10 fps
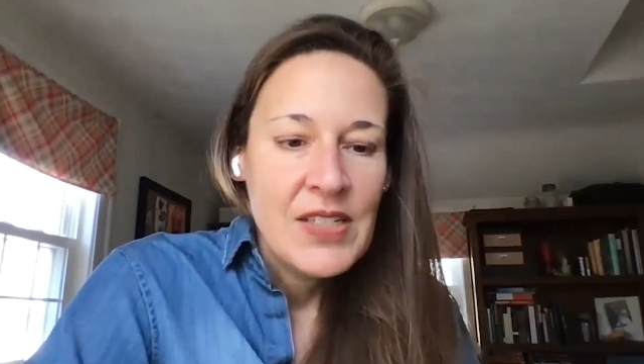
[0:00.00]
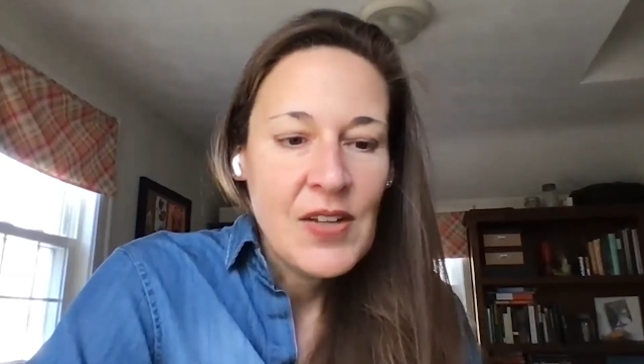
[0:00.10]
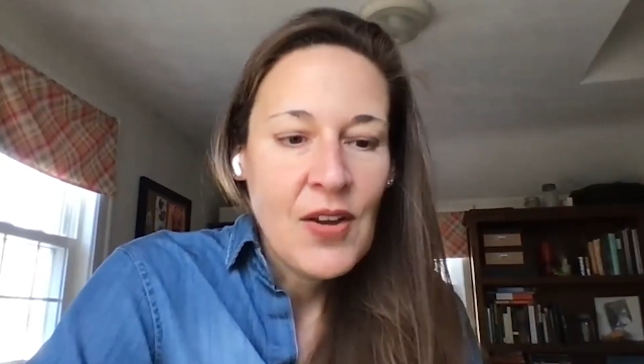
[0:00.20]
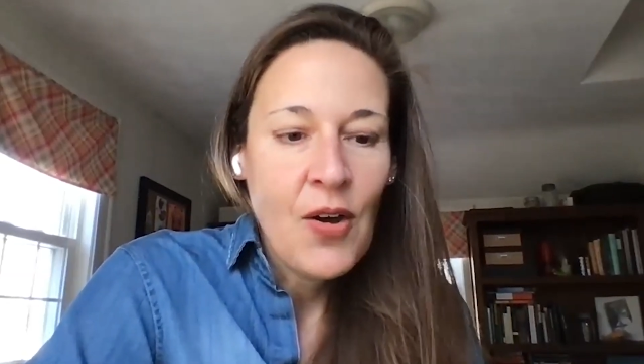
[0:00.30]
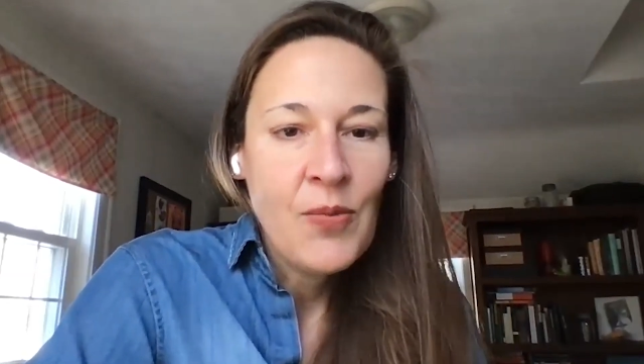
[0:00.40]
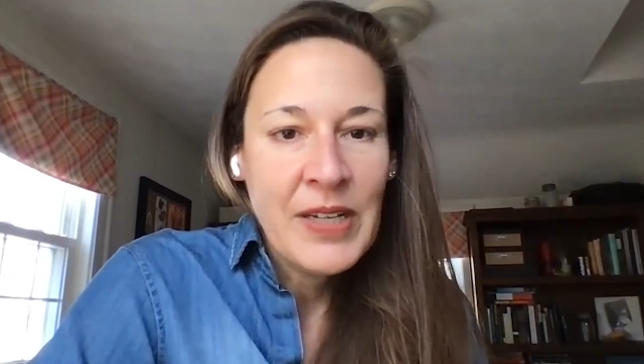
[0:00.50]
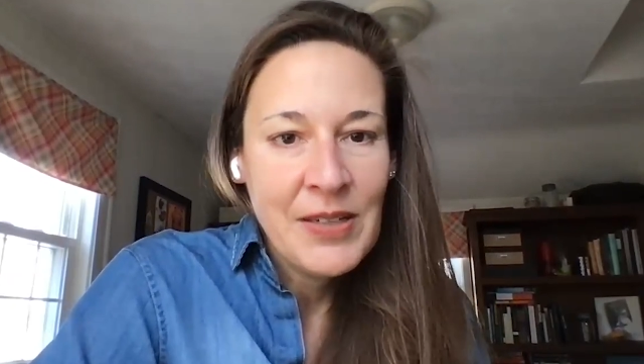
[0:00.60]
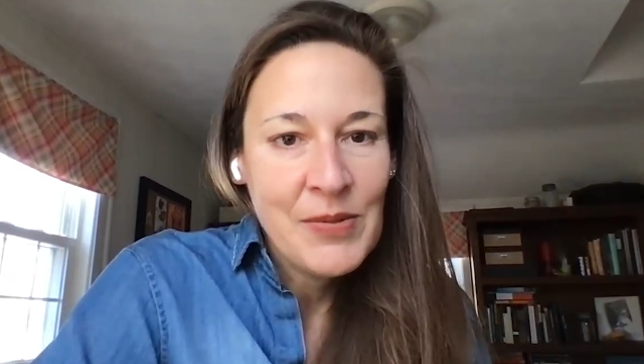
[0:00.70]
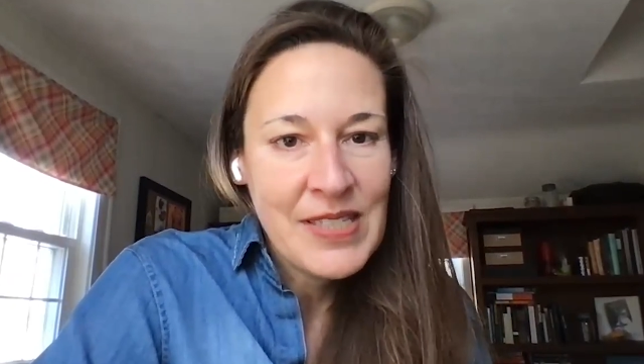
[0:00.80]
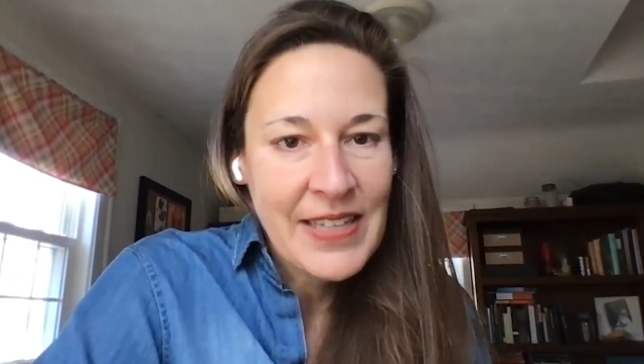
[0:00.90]
So my
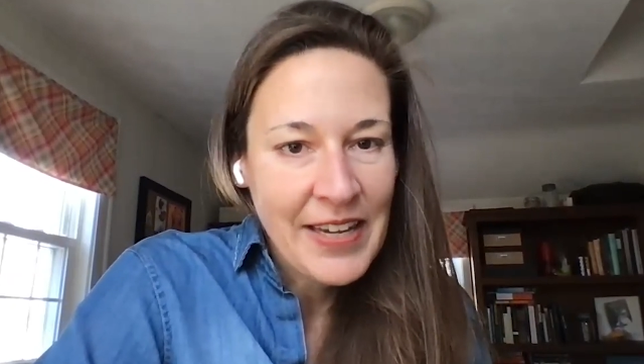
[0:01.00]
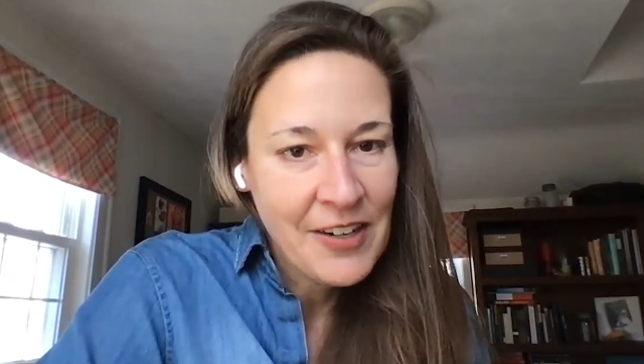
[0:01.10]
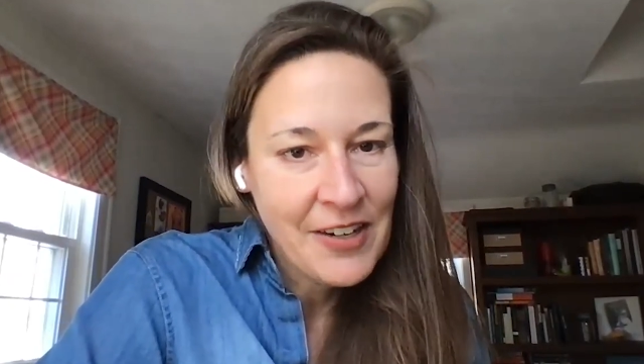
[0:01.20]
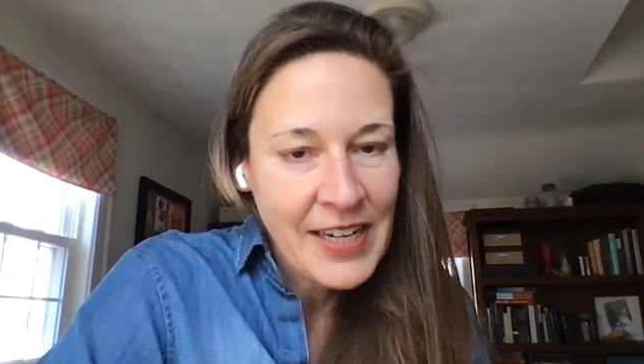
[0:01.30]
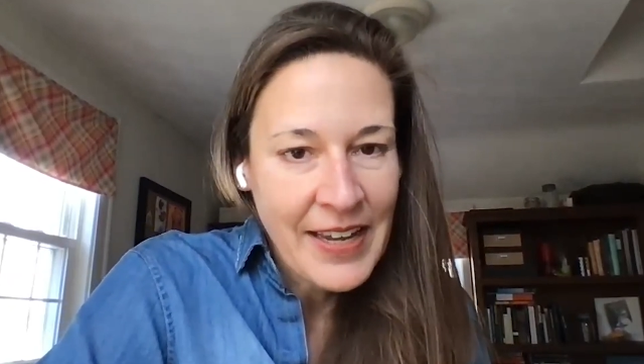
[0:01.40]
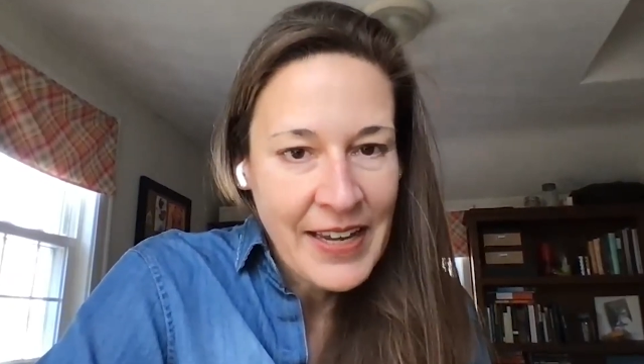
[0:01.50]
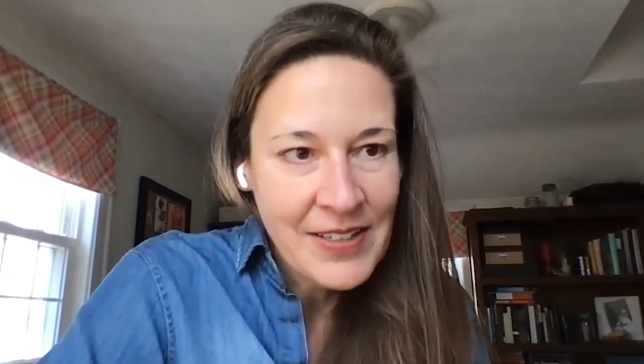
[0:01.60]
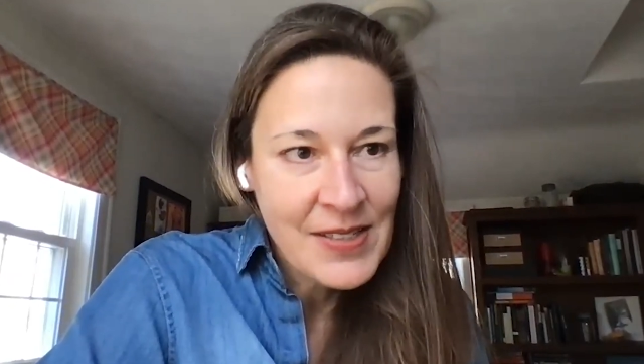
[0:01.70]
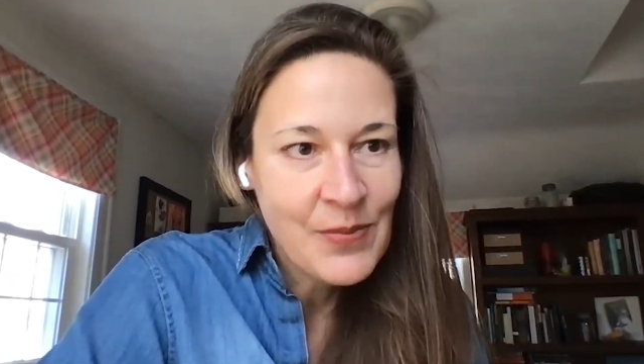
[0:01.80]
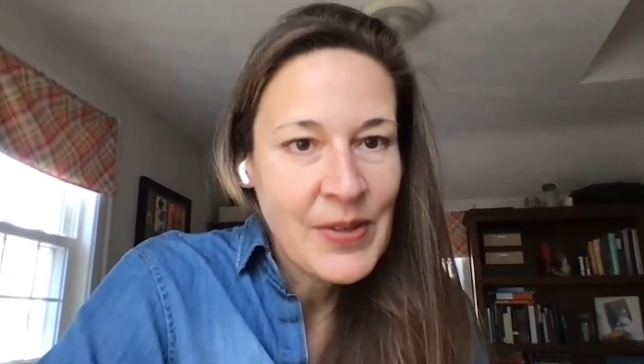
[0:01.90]
name is Keri
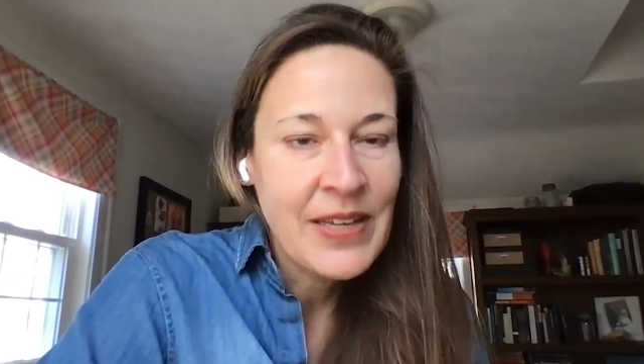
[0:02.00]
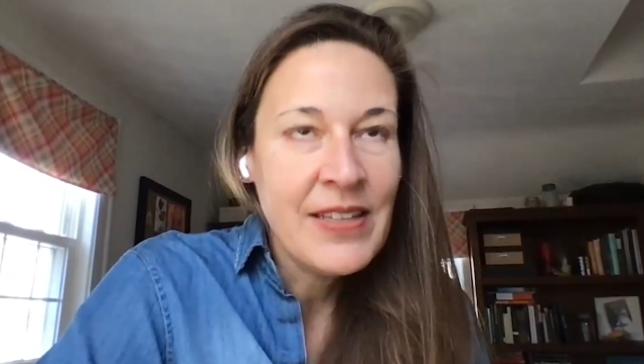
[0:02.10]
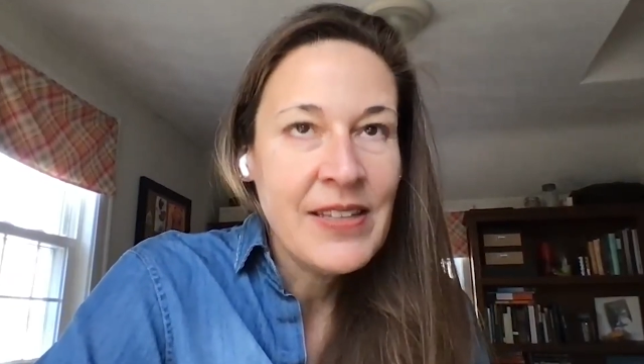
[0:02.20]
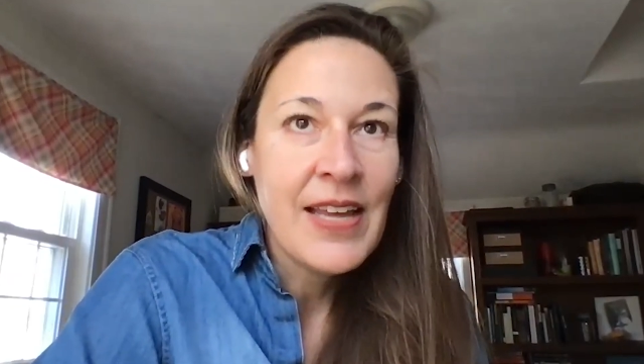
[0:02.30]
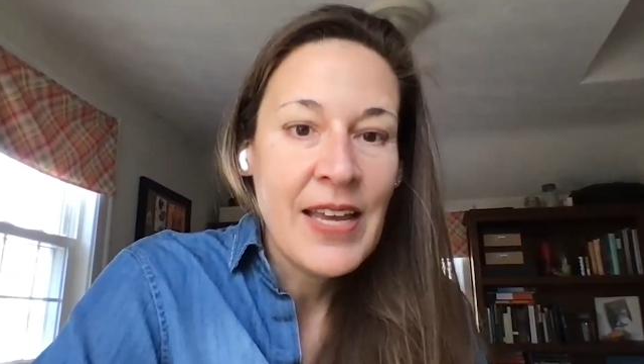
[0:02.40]
Smith,